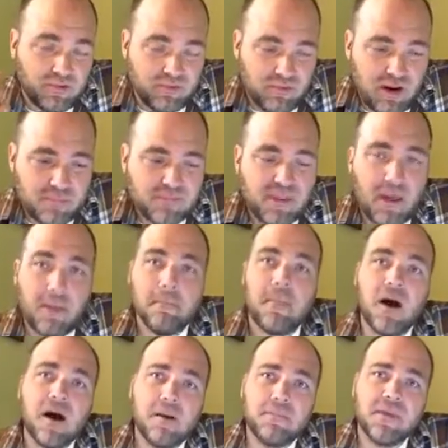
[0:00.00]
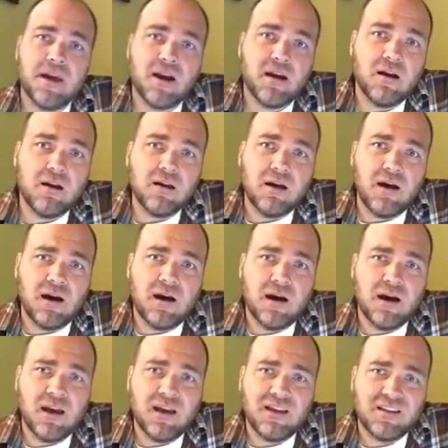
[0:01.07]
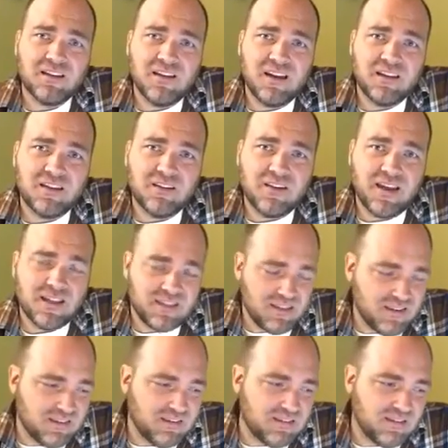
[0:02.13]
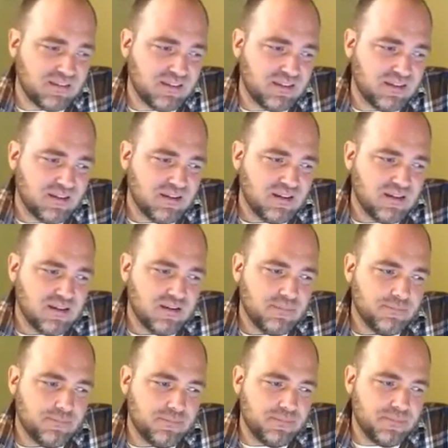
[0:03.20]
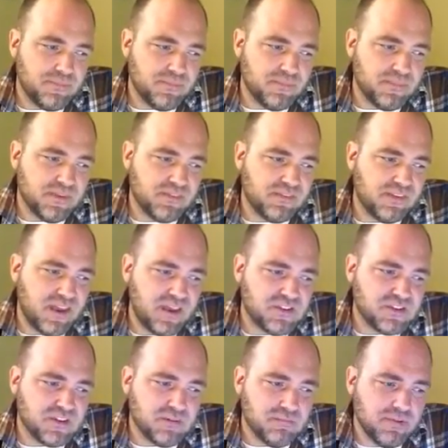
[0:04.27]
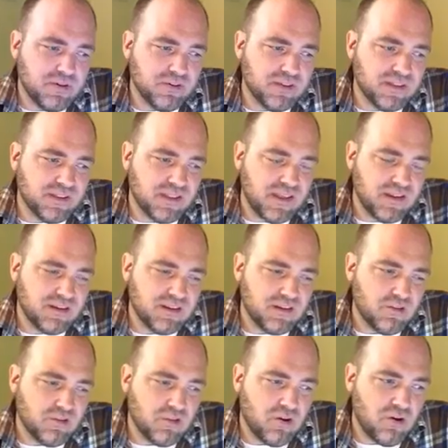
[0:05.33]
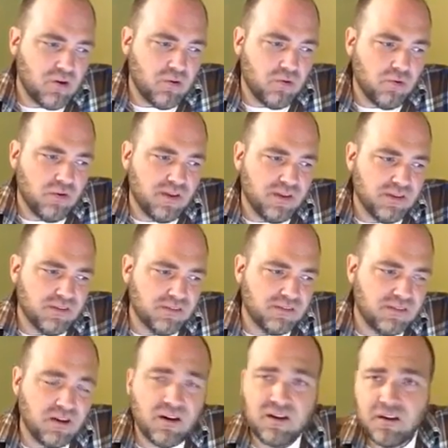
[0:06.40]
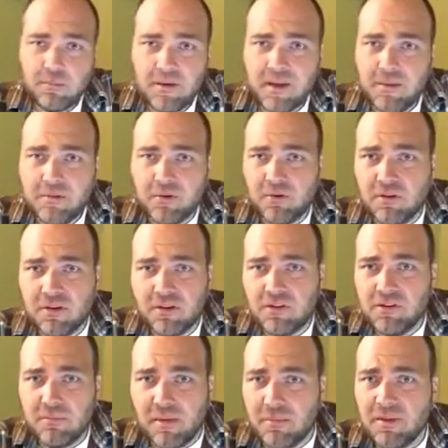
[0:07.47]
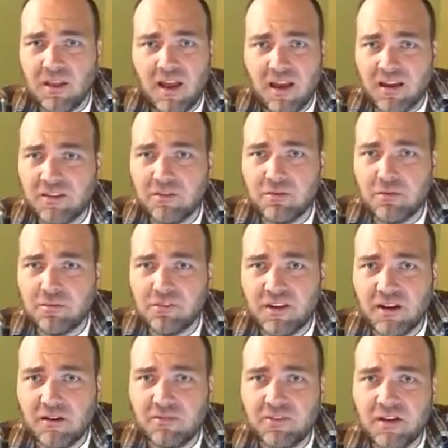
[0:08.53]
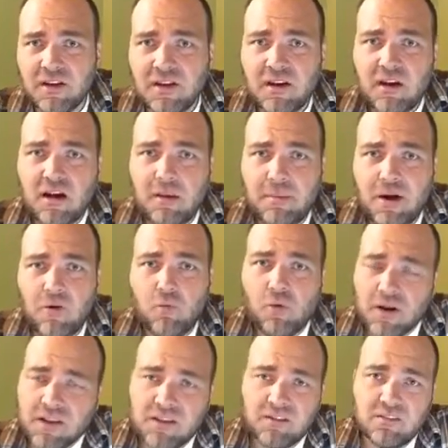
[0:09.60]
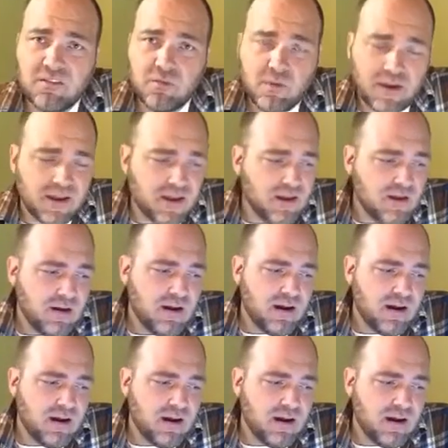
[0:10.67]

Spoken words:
of drops that bomb there, and you get this tension building that, Cole is a little bit hypocritical and maybe lying to himself about what he's doing.